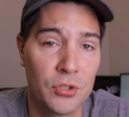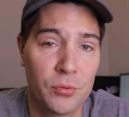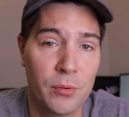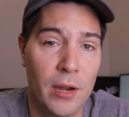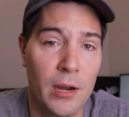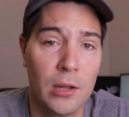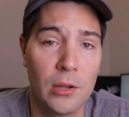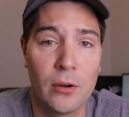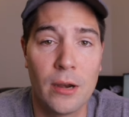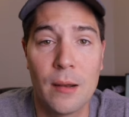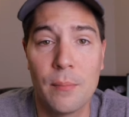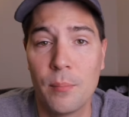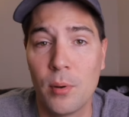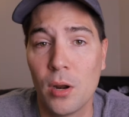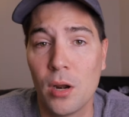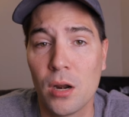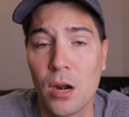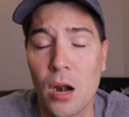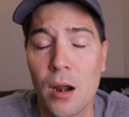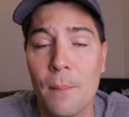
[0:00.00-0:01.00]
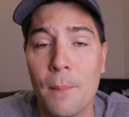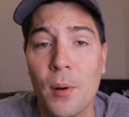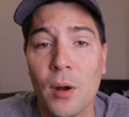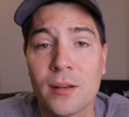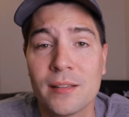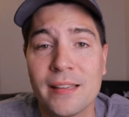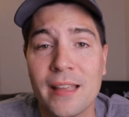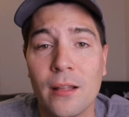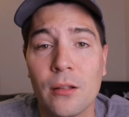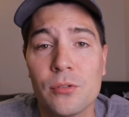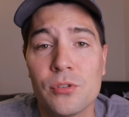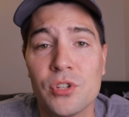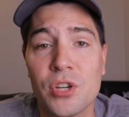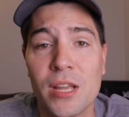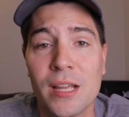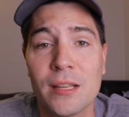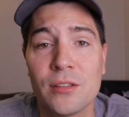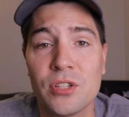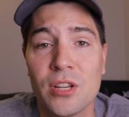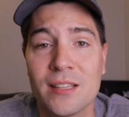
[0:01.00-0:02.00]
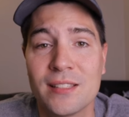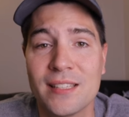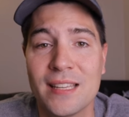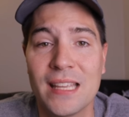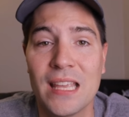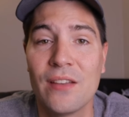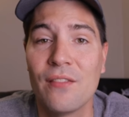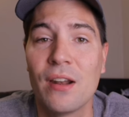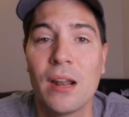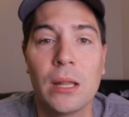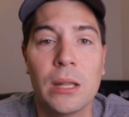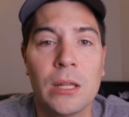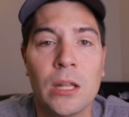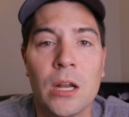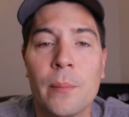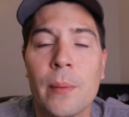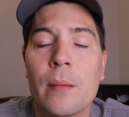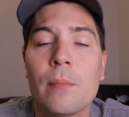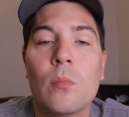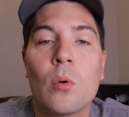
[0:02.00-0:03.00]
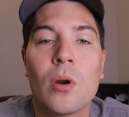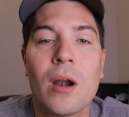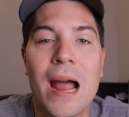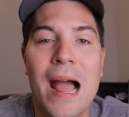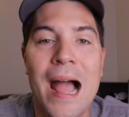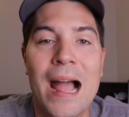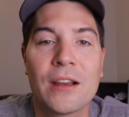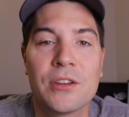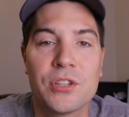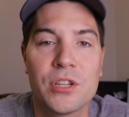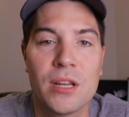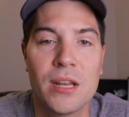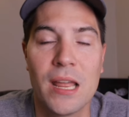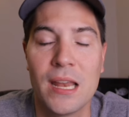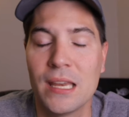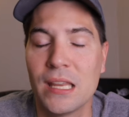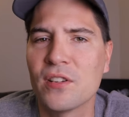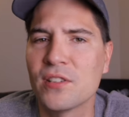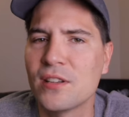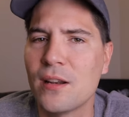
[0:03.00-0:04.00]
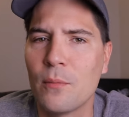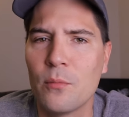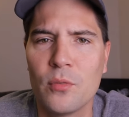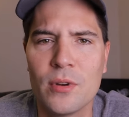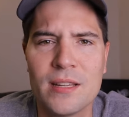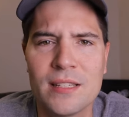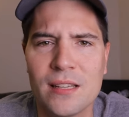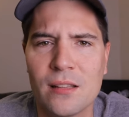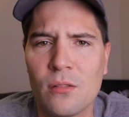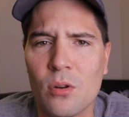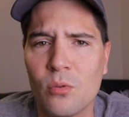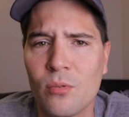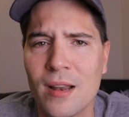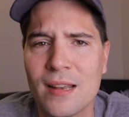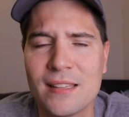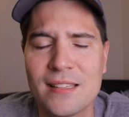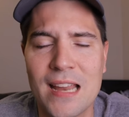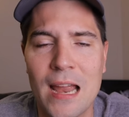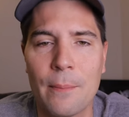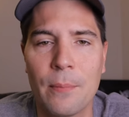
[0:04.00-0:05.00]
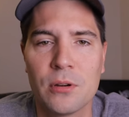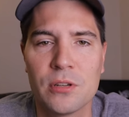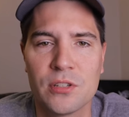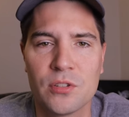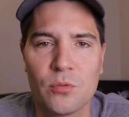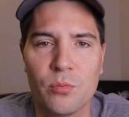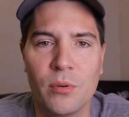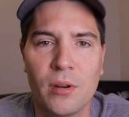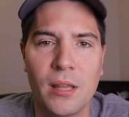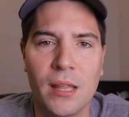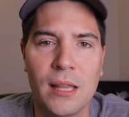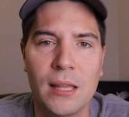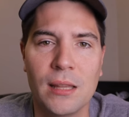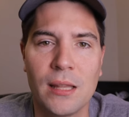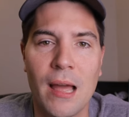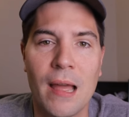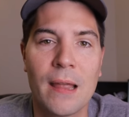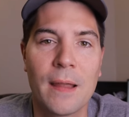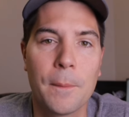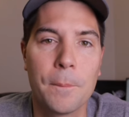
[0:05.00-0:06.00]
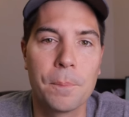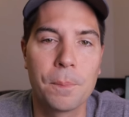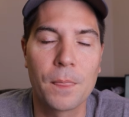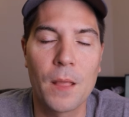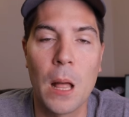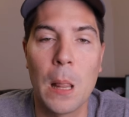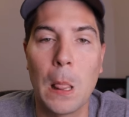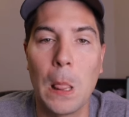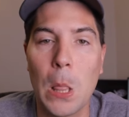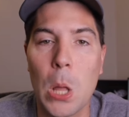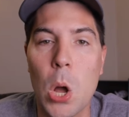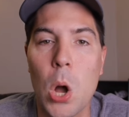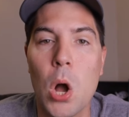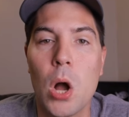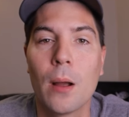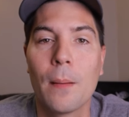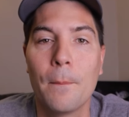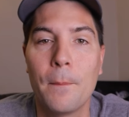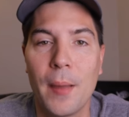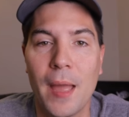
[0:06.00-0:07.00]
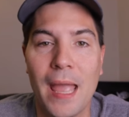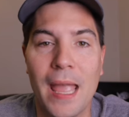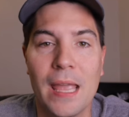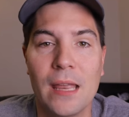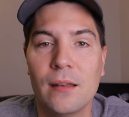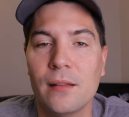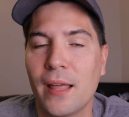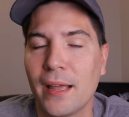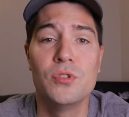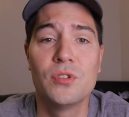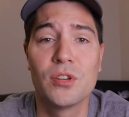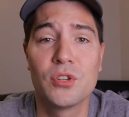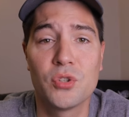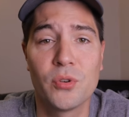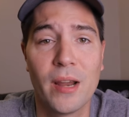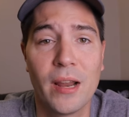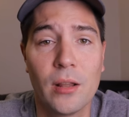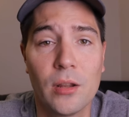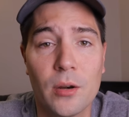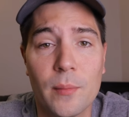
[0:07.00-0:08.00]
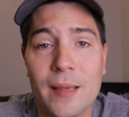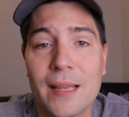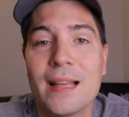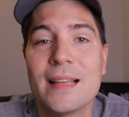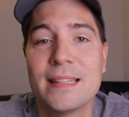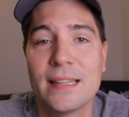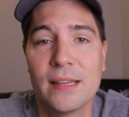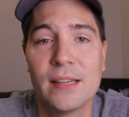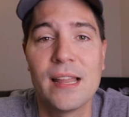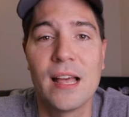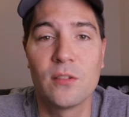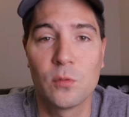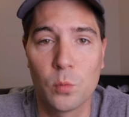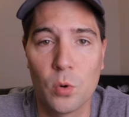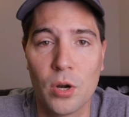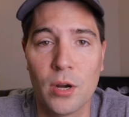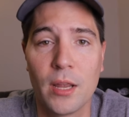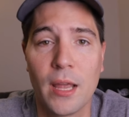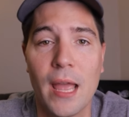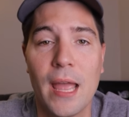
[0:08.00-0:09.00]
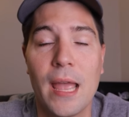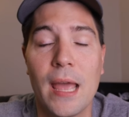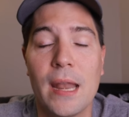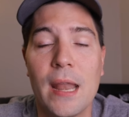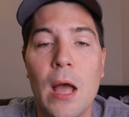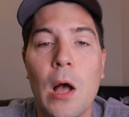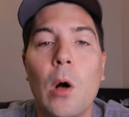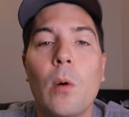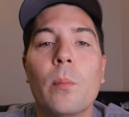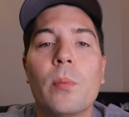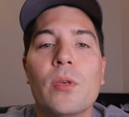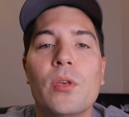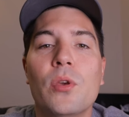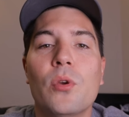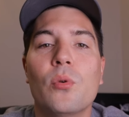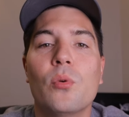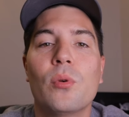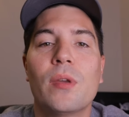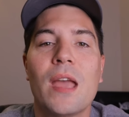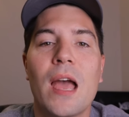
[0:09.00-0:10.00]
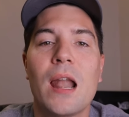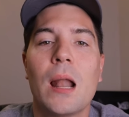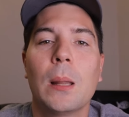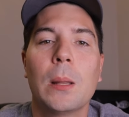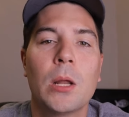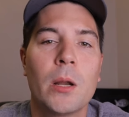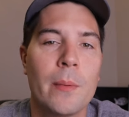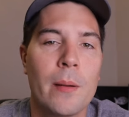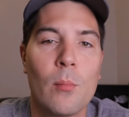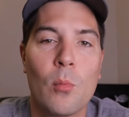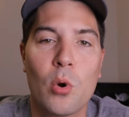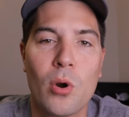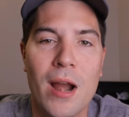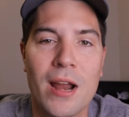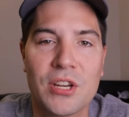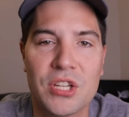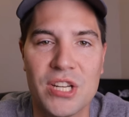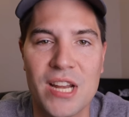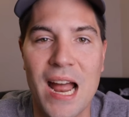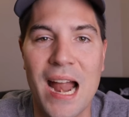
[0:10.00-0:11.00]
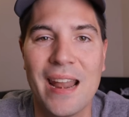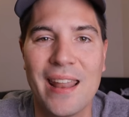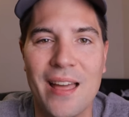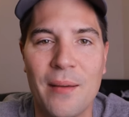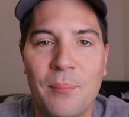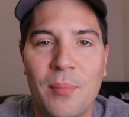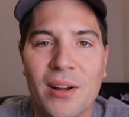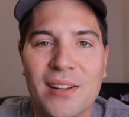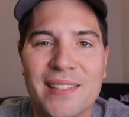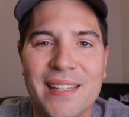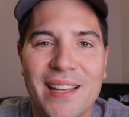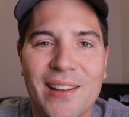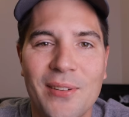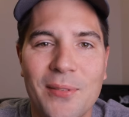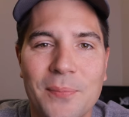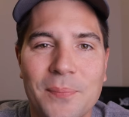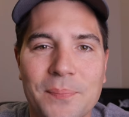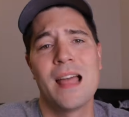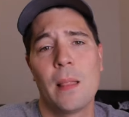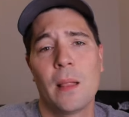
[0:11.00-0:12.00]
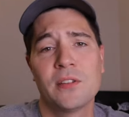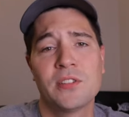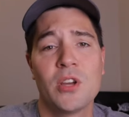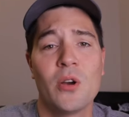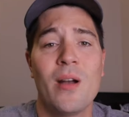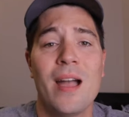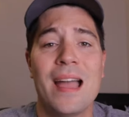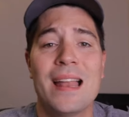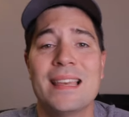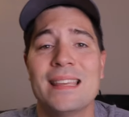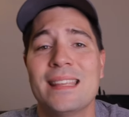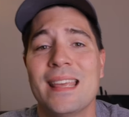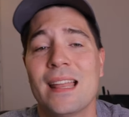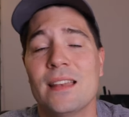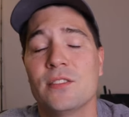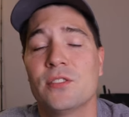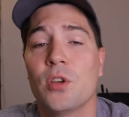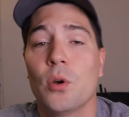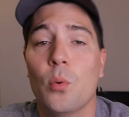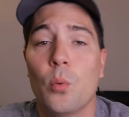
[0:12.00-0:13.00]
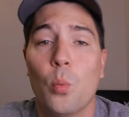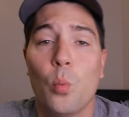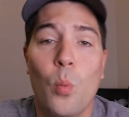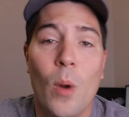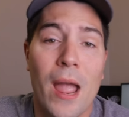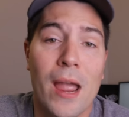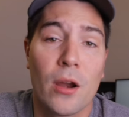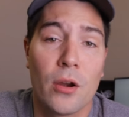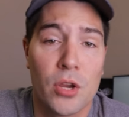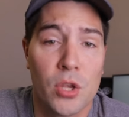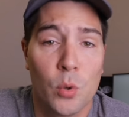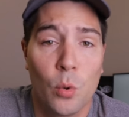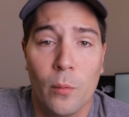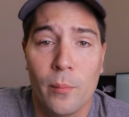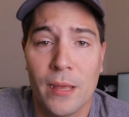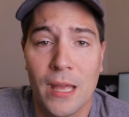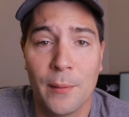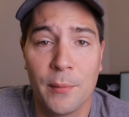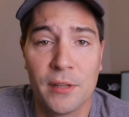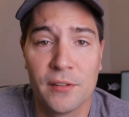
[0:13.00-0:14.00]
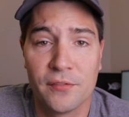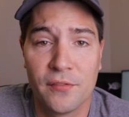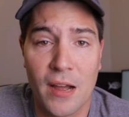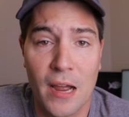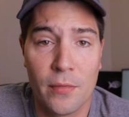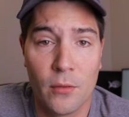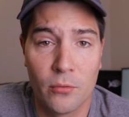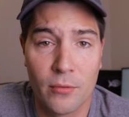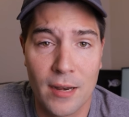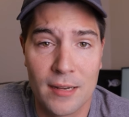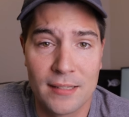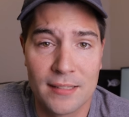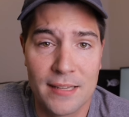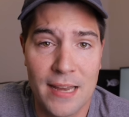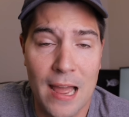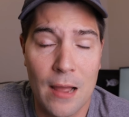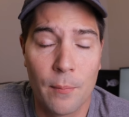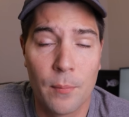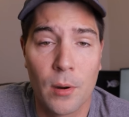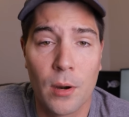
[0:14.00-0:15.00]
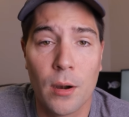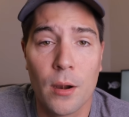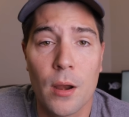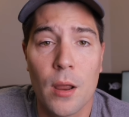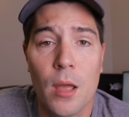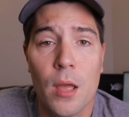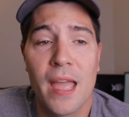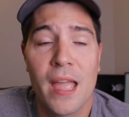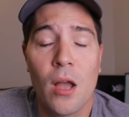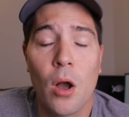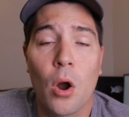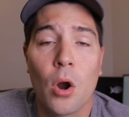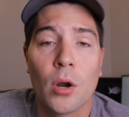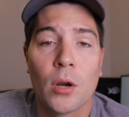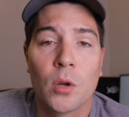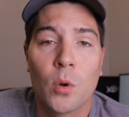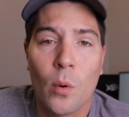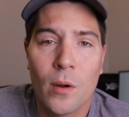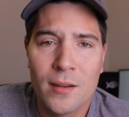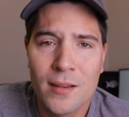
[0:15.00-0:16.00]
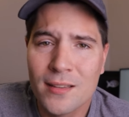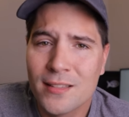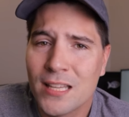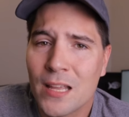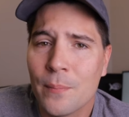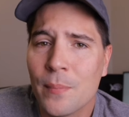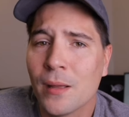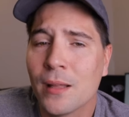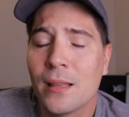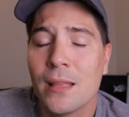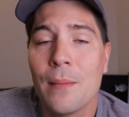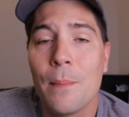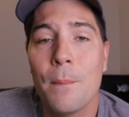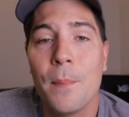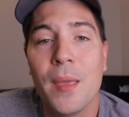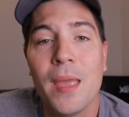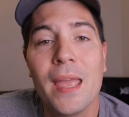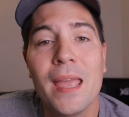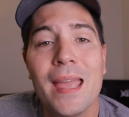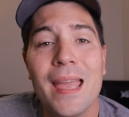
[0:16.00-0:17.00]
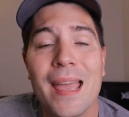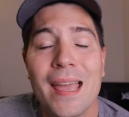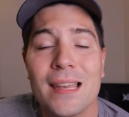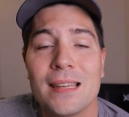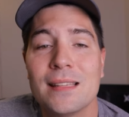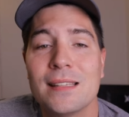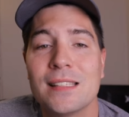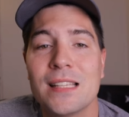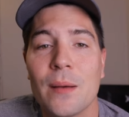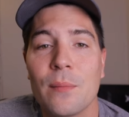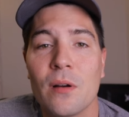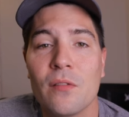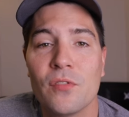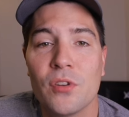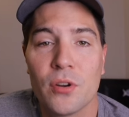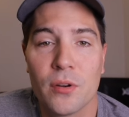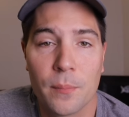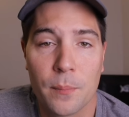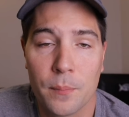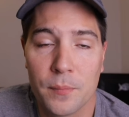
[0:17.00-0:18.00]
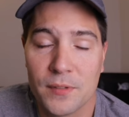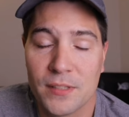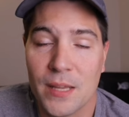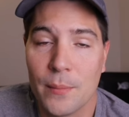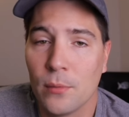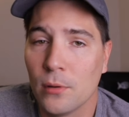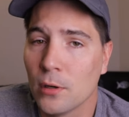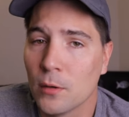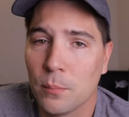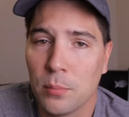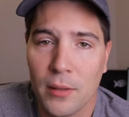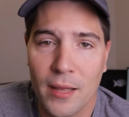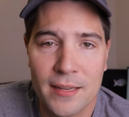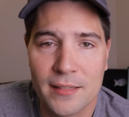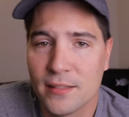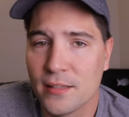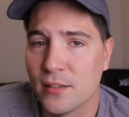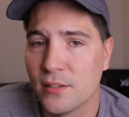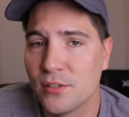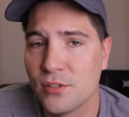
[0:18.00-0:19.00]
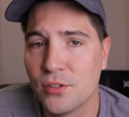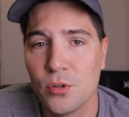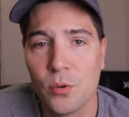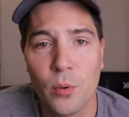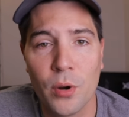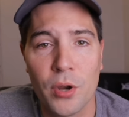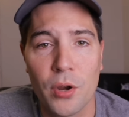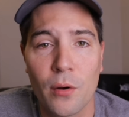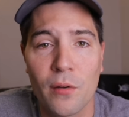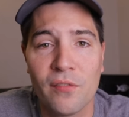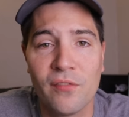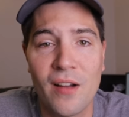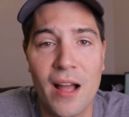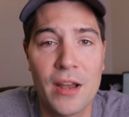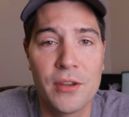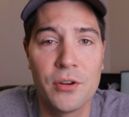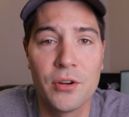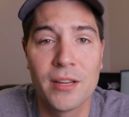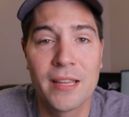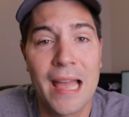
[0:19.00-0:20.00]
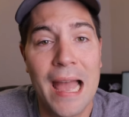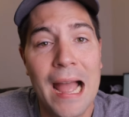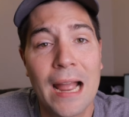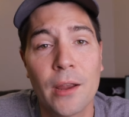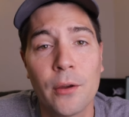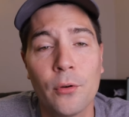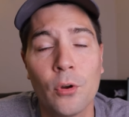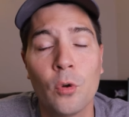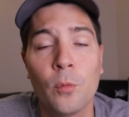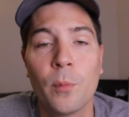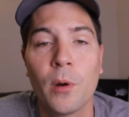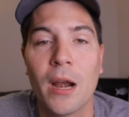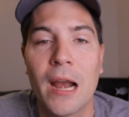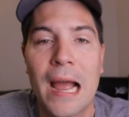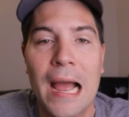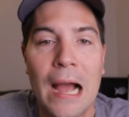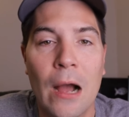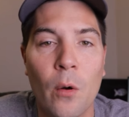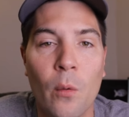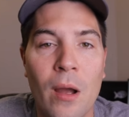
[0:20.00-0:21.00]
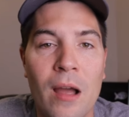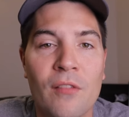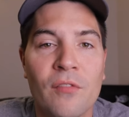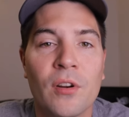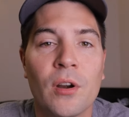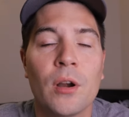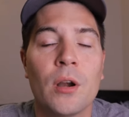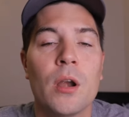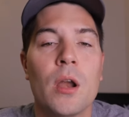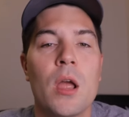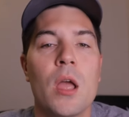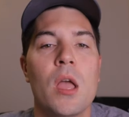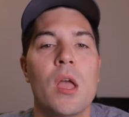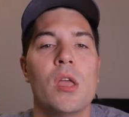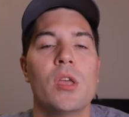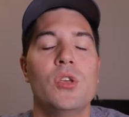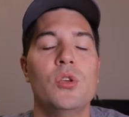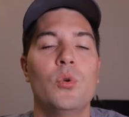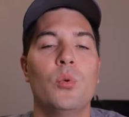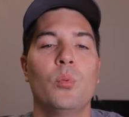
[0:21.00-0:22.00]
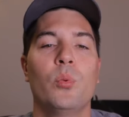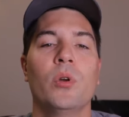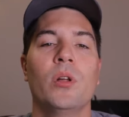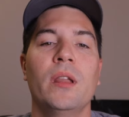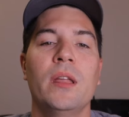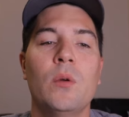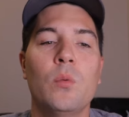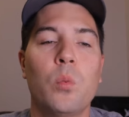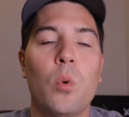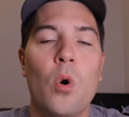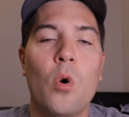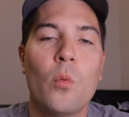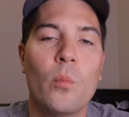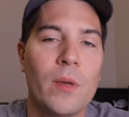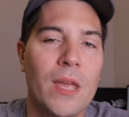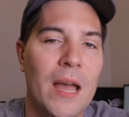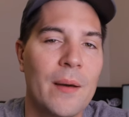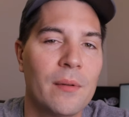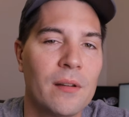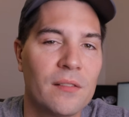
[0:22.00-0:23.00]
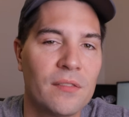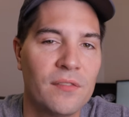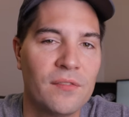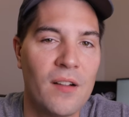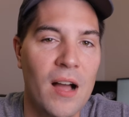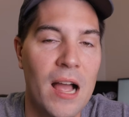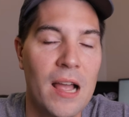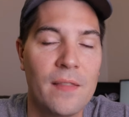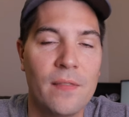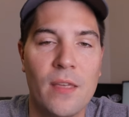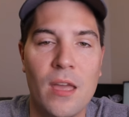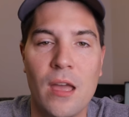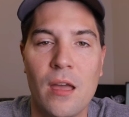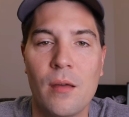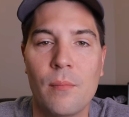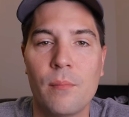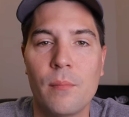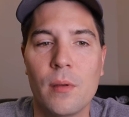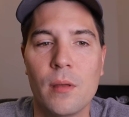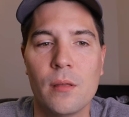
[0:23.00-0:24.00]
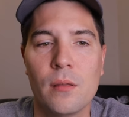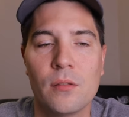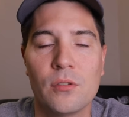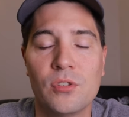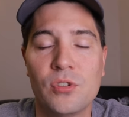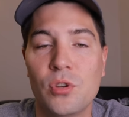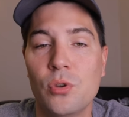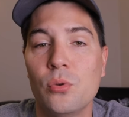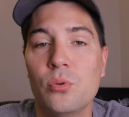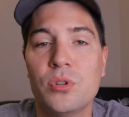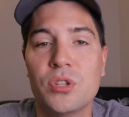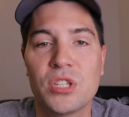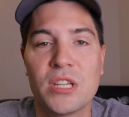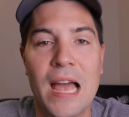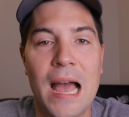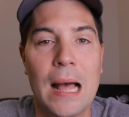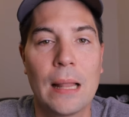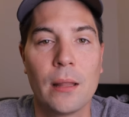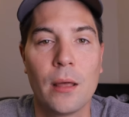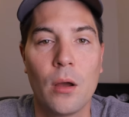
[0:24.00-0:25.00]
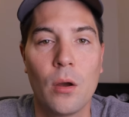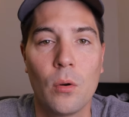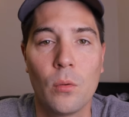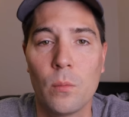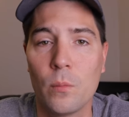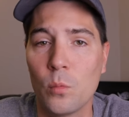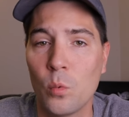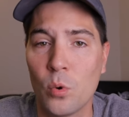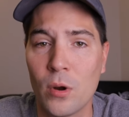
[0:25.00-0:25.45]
trailer and put it on a bucktail jig just to give it a little bit more action. And for some reason, the red snapper just really like a long bait. Use a trailer because it does work and help you get a little bit more action out of that bucktail. Now let's go ahead and get into where you will be able to find the red snapper. They are going to typically be in some of your similar places to where you'll find your gag grouper. However, you really won't be able to find them too shallow.